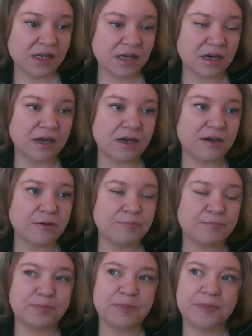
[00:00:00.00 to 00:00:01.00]

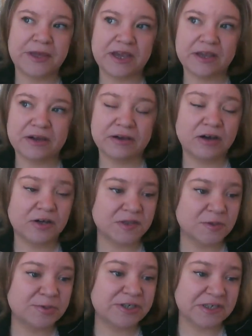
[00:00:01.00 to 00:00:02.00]
They also
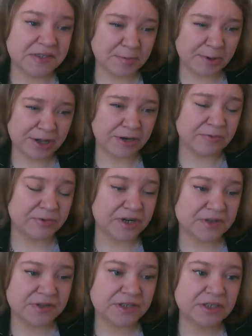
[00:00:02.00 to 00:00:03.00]
participate in
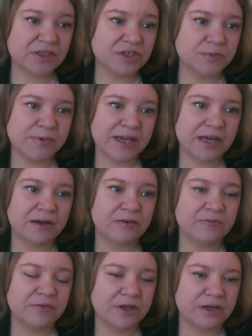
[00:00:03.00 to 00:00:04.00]
research. We have
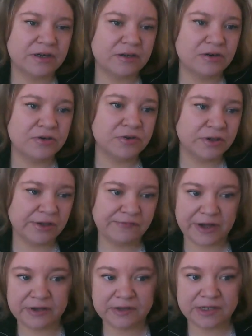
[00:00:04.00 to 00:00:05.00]
a newly
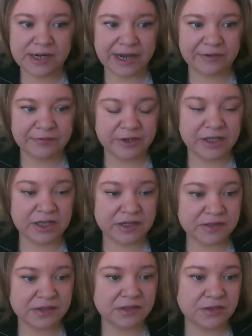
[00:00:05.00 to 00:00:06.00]
founded African
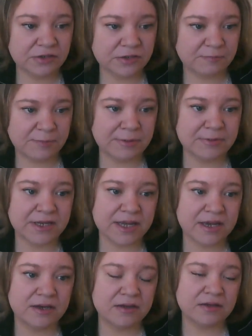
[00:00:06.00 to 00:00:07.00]
Institute of Public
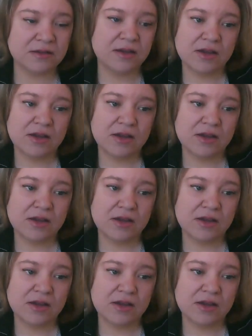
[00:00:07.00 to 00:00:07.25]
Health.